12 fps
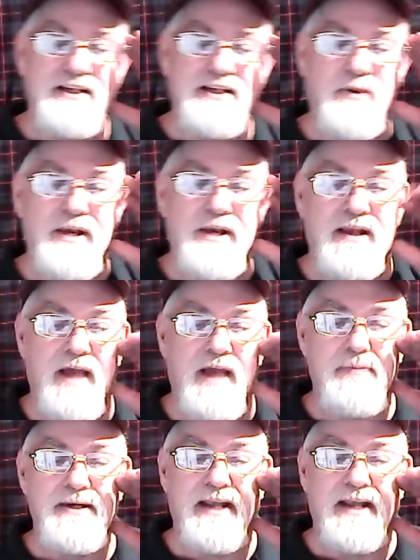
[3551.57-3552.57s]
going up
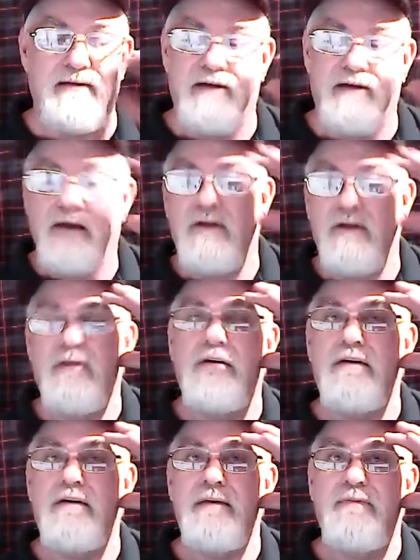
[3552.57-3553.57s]
and down?
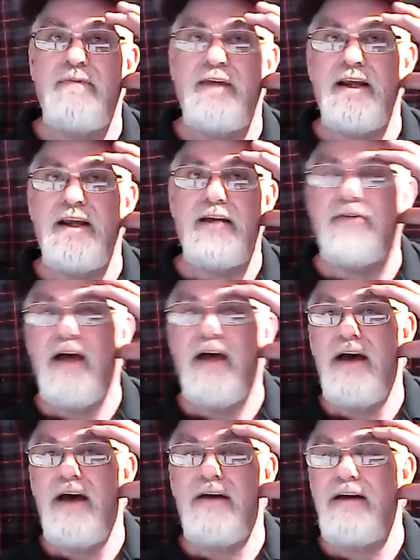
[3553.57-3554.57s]
Oh, I'm thinking of
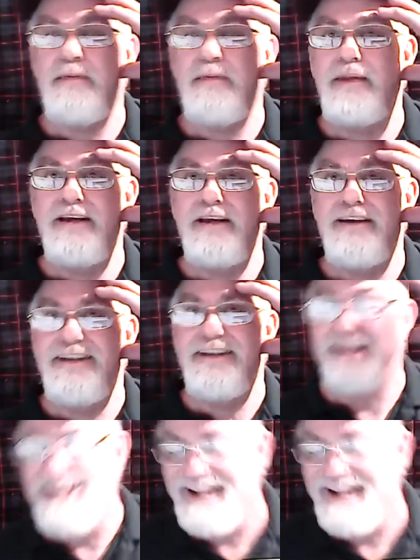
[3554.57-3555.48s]
Robbie Nurden.